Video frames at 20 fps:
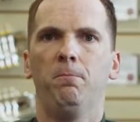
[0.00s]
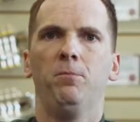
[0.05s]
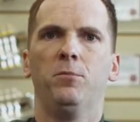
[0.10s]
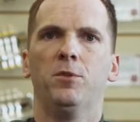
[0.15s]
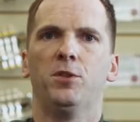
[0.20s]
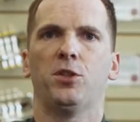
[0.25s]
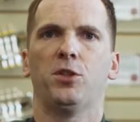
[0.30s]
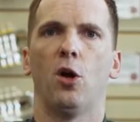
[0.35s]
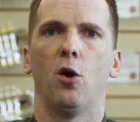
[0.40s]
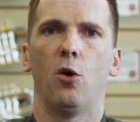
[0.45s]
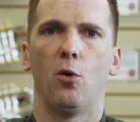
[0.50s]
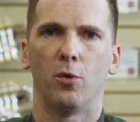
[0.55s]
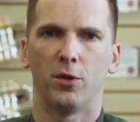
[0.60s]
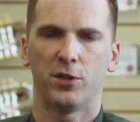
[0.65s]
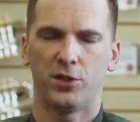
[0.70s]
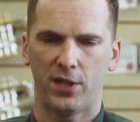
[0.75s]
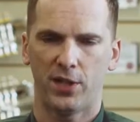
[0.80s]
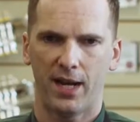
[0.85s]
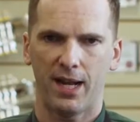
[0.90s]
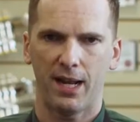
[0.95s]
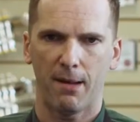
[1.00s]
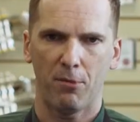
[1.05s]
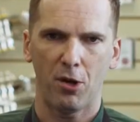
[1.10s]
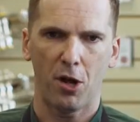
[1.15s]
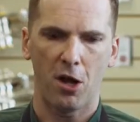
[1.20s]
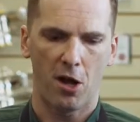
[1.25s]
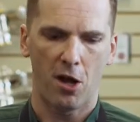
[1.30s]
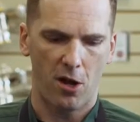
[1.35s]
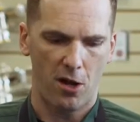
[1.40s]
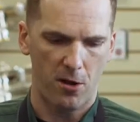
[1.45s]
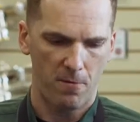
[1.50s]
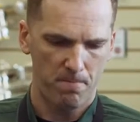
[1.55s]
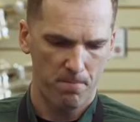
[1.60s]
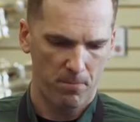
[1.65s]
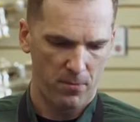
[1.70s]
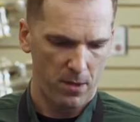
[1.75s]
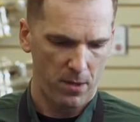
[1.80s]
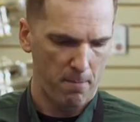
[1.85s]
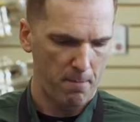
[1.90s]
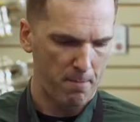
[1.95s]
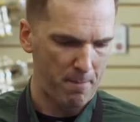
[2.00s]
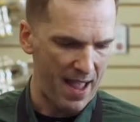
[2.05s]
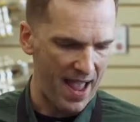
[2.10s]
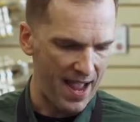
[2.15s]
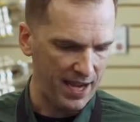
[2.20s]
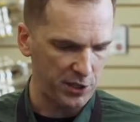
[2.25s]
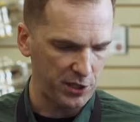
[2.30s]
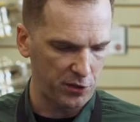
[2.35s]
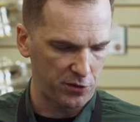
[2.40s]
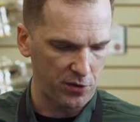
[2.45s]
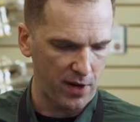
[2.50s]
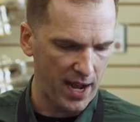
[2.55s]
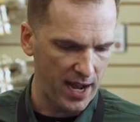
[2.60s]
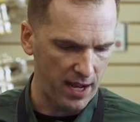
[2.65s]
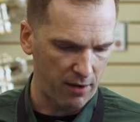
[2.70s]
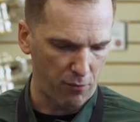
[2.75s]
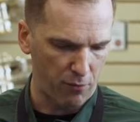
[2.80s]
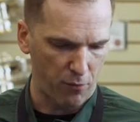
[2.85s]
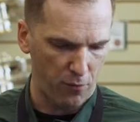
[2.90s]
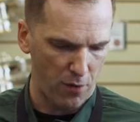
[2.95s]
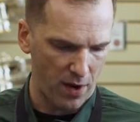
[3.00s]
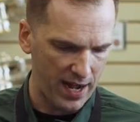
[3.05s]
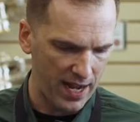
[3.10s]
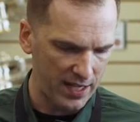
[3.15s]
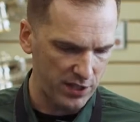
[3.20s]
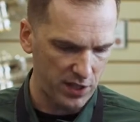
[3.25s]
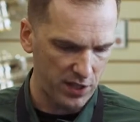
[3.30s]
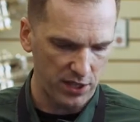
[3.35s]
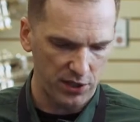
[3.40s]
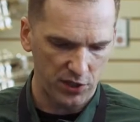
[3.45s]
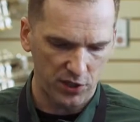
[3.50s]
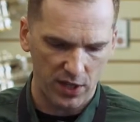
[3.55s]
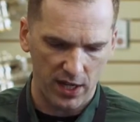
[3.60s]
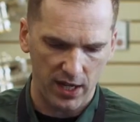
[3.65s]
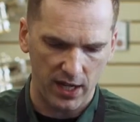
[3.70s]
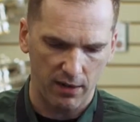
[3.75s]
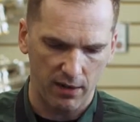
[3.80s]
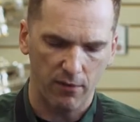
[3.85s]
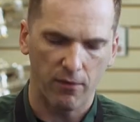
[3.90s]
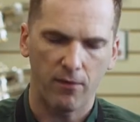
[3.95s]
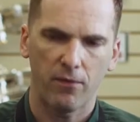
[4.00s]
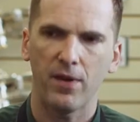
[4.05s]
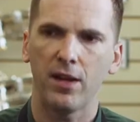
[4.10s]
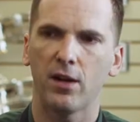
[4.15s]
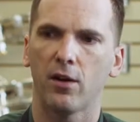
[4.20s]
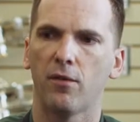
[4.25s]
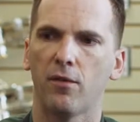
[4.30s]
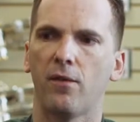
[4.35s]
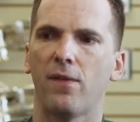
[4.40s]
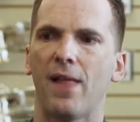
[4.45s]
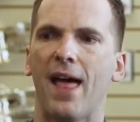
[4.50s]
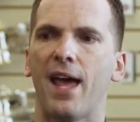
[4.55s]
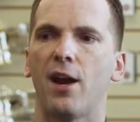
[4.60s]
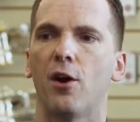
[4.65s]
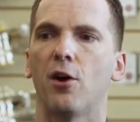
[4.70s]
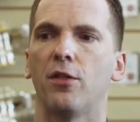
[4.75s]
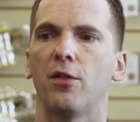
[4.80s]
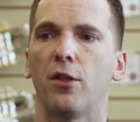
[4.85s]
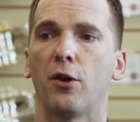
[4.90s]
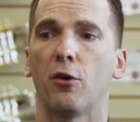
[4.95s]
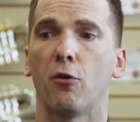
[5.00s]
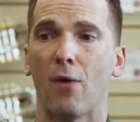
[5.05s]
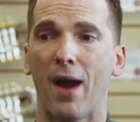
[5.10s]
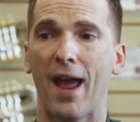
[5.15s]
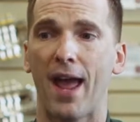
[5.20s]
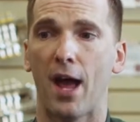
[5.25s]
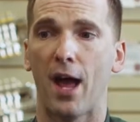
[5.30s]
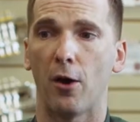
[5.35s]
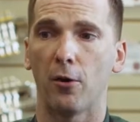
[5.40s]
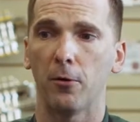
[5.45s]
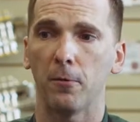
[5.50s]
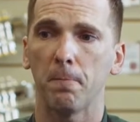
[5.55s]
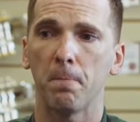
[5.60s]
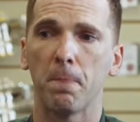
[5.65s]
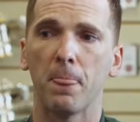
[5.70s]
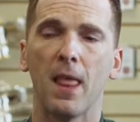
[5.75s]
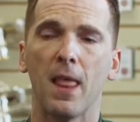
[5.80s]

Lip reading: So we're sitting up tall, back straight, front edge of the seat, feet are flat on the ground.